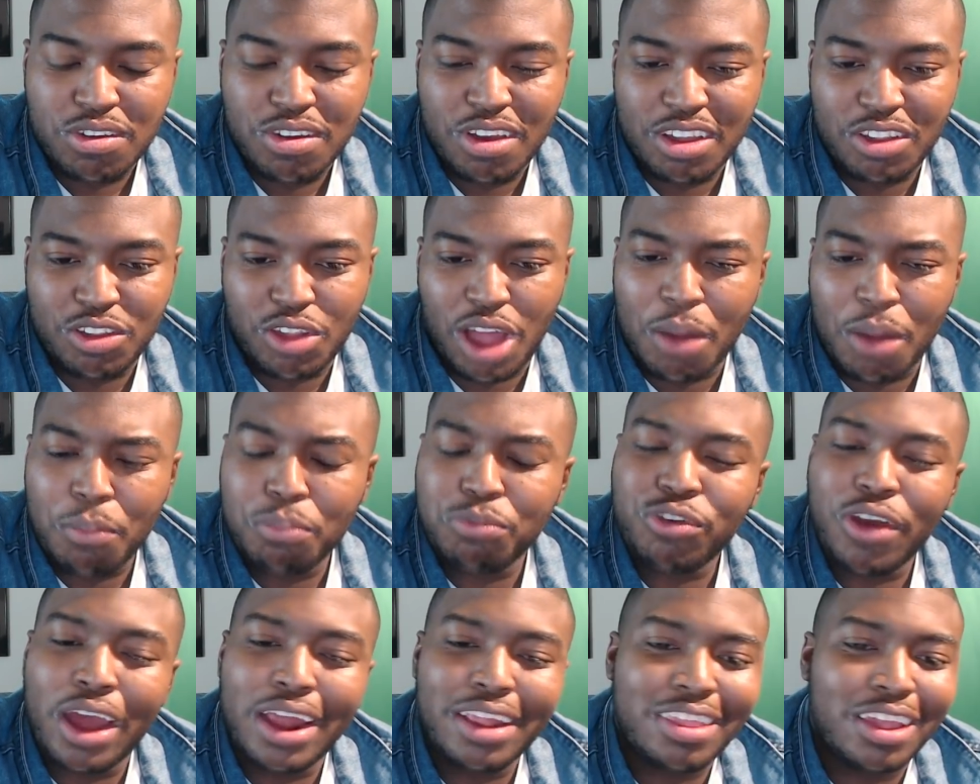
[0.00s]

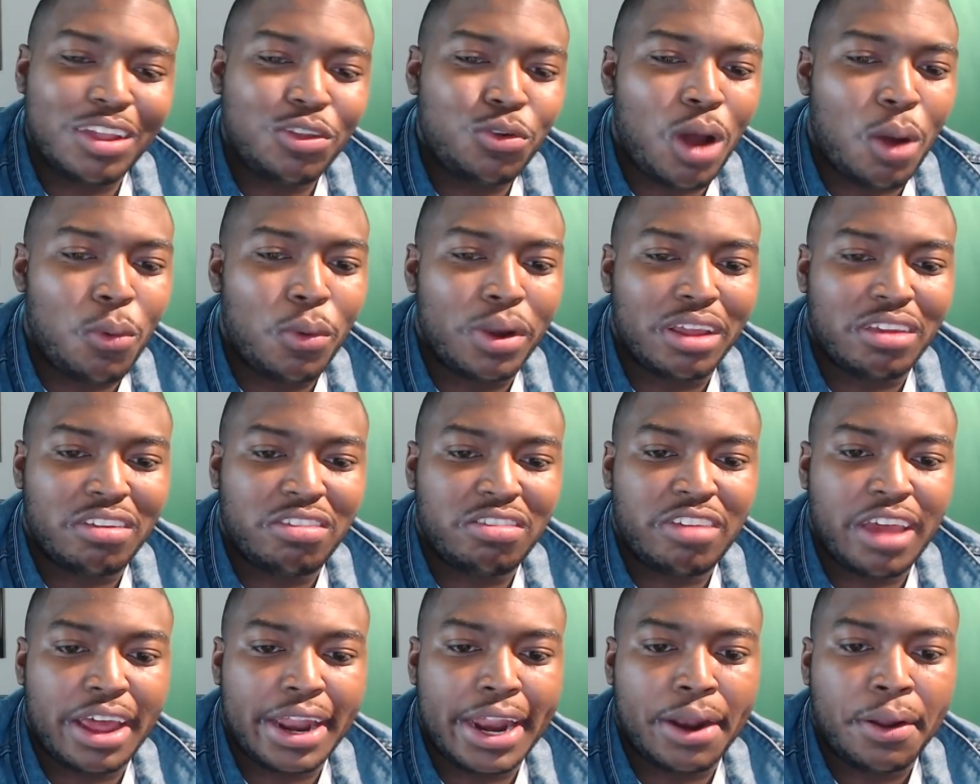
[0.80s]
trying to think, do I want to
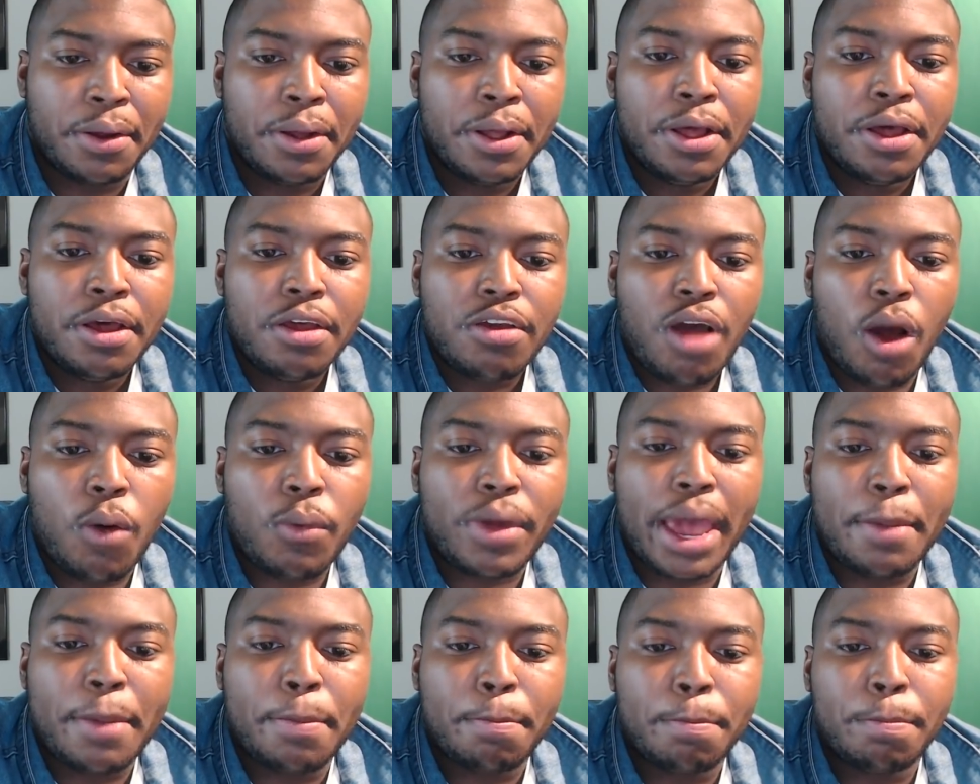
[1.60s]
say that?
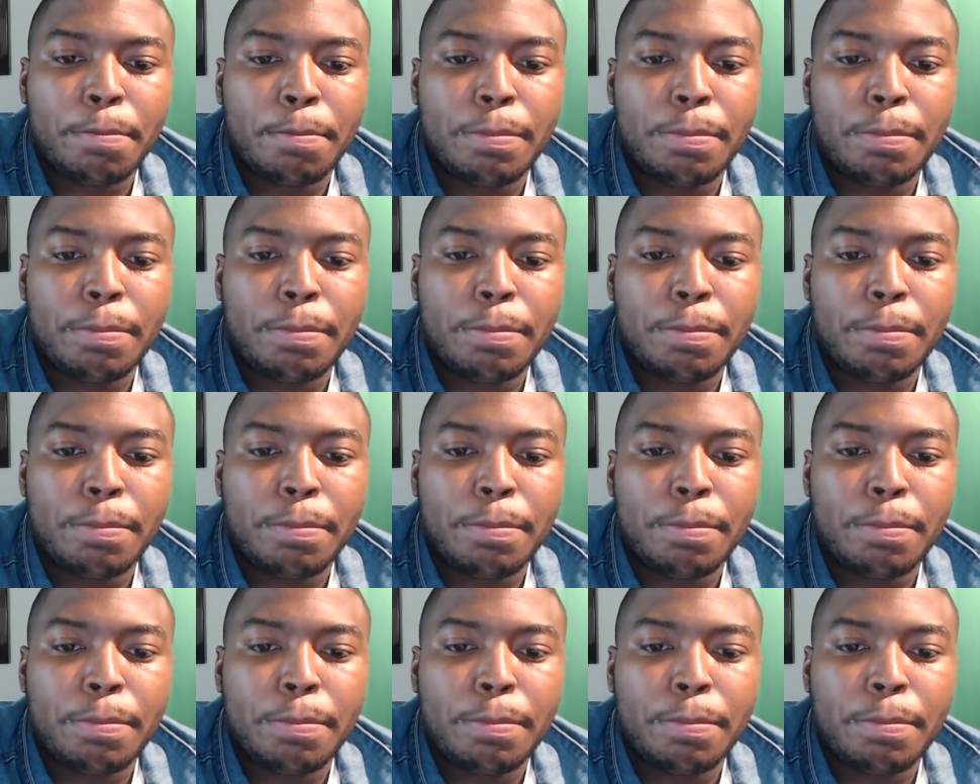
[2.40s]
Okay,